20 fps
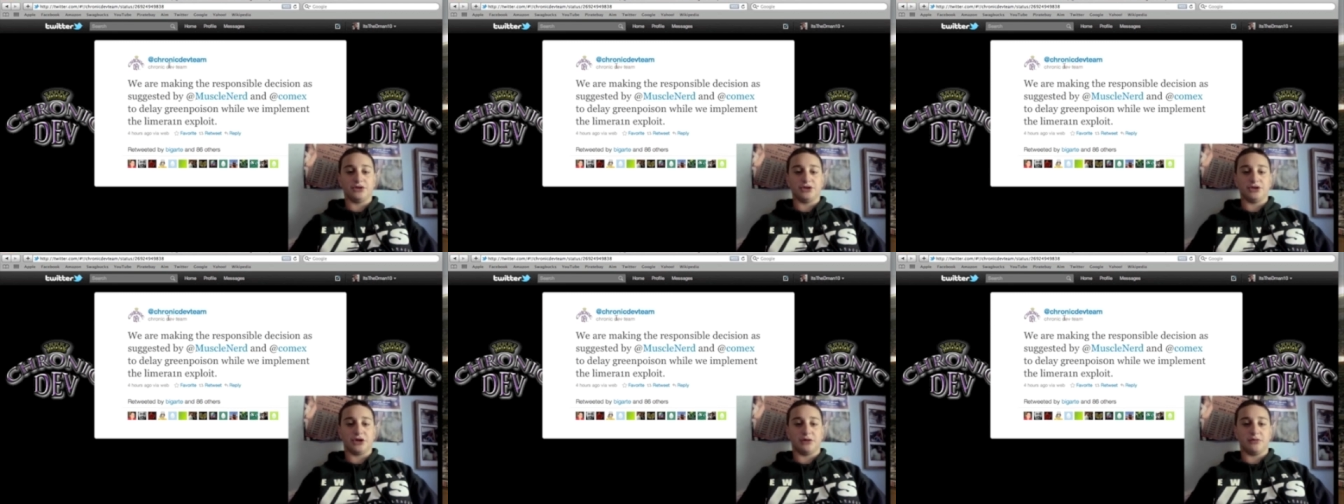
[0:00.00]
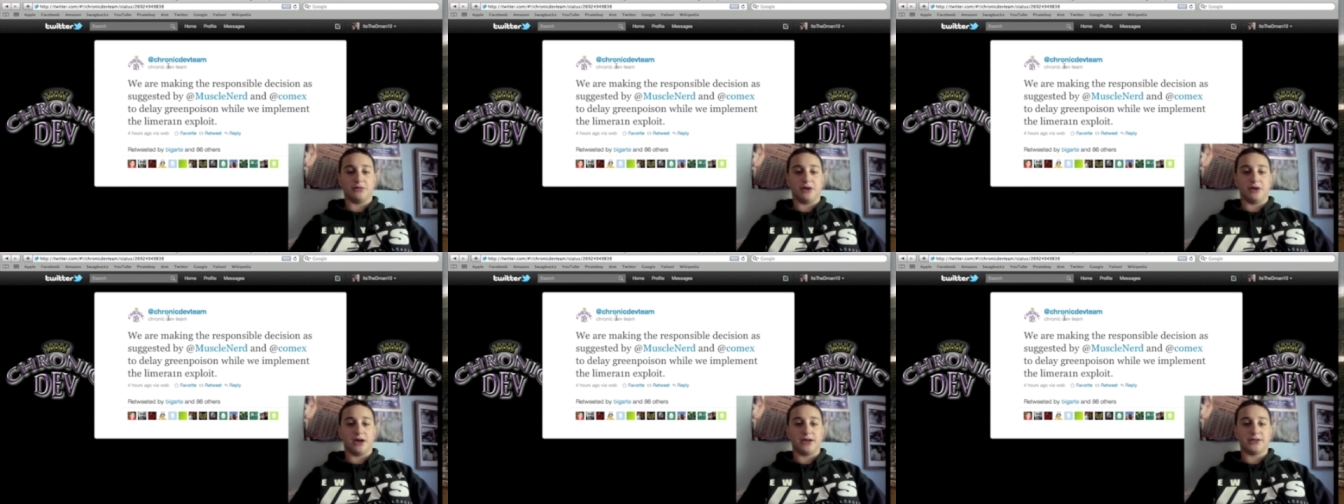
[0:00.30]

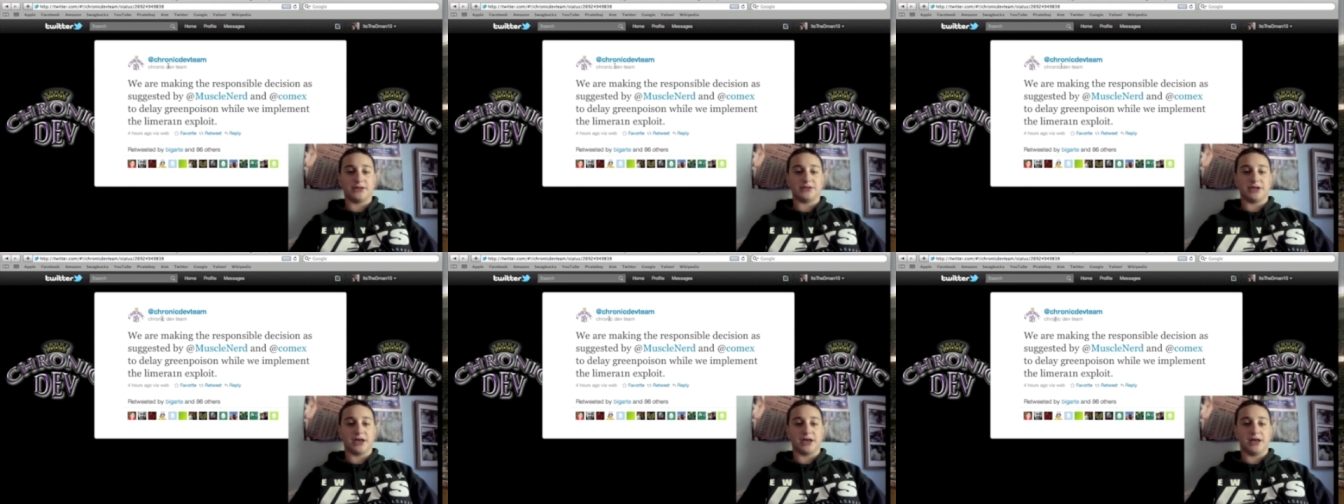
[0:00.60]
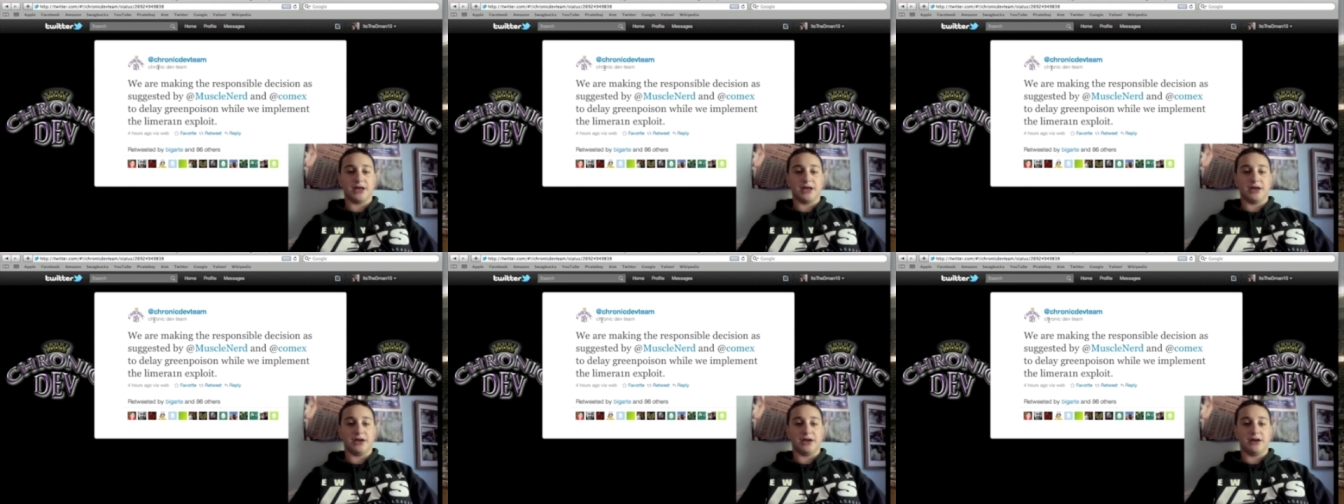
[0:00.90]
jailbreaks
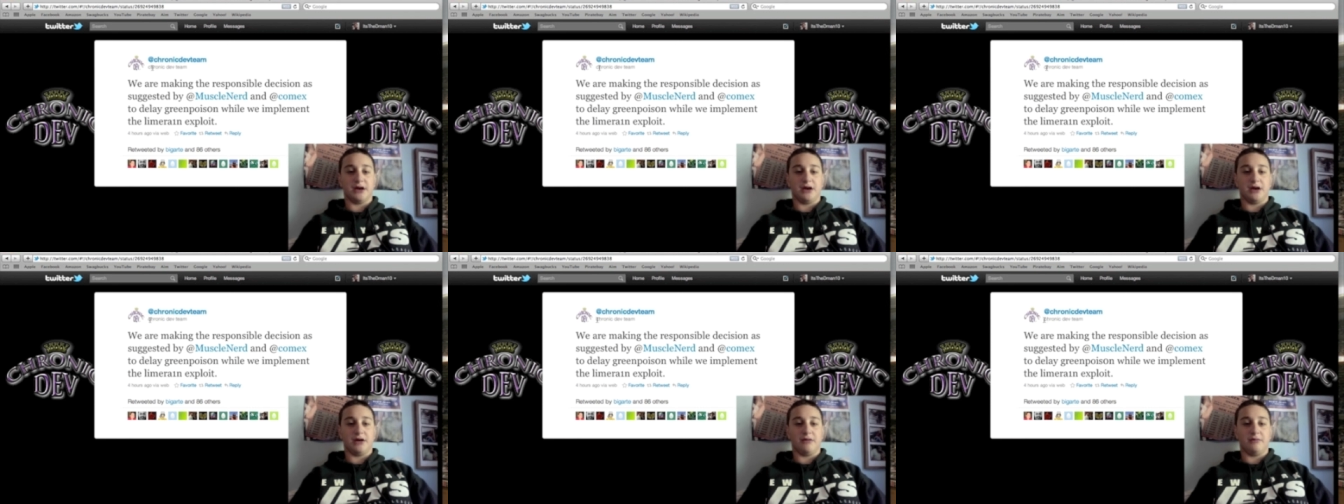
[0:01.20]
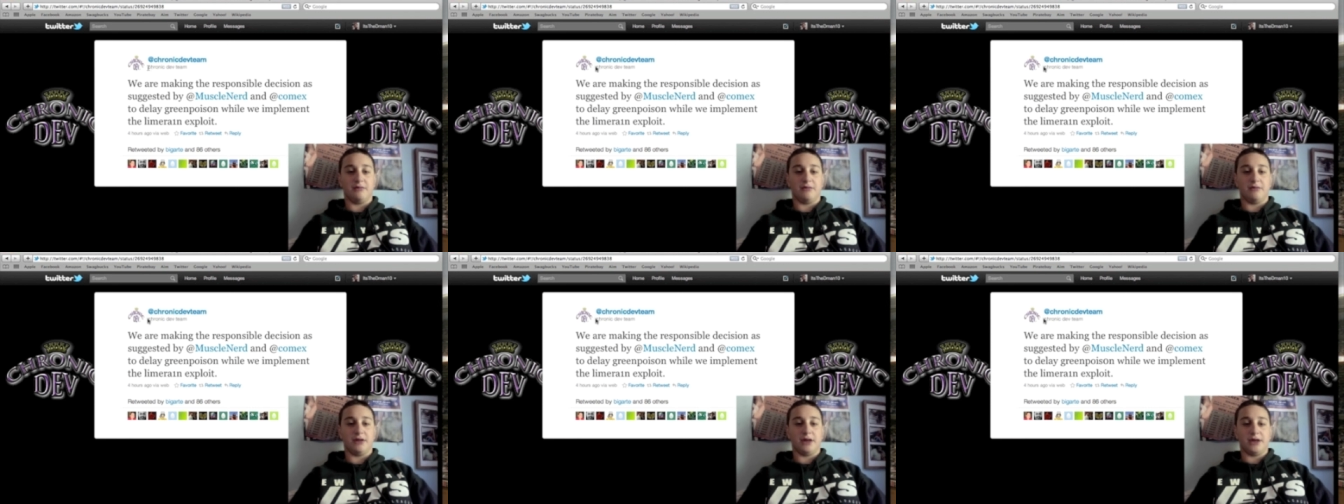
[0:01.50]
and
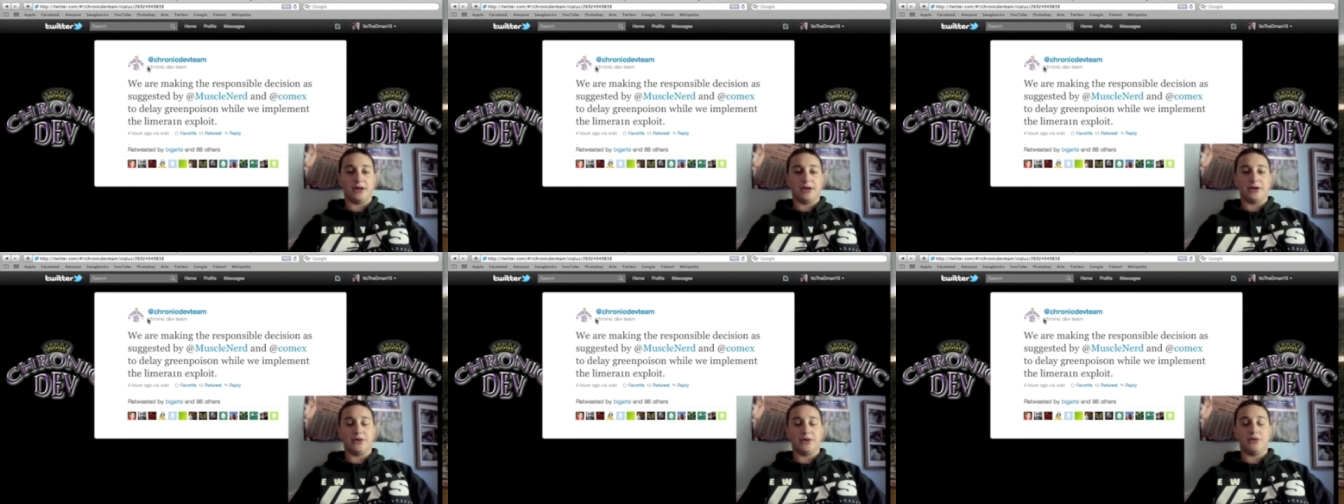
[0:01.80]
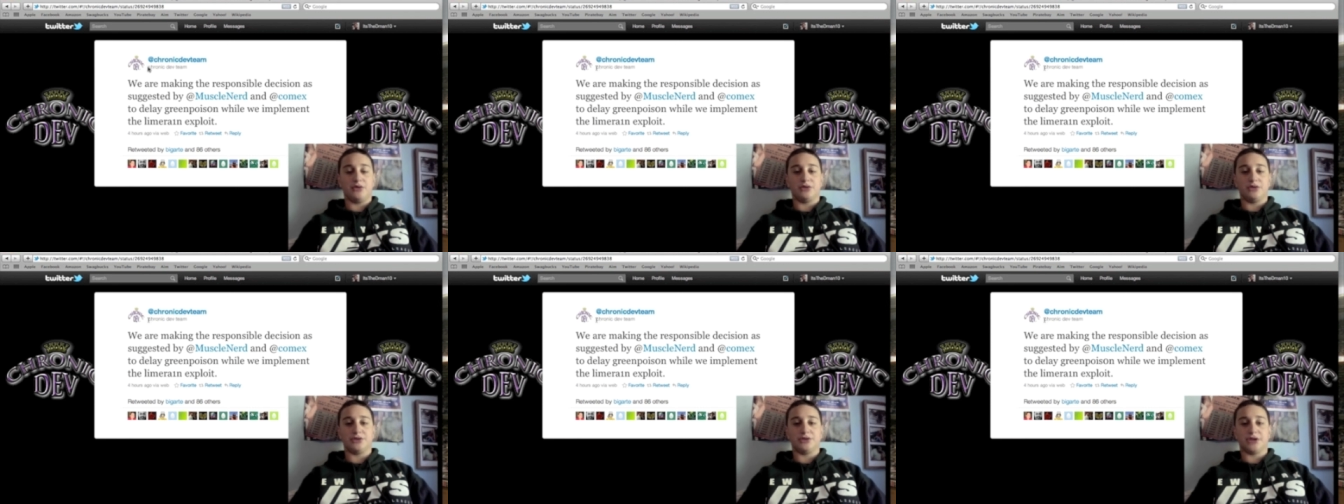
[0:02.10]
um, news.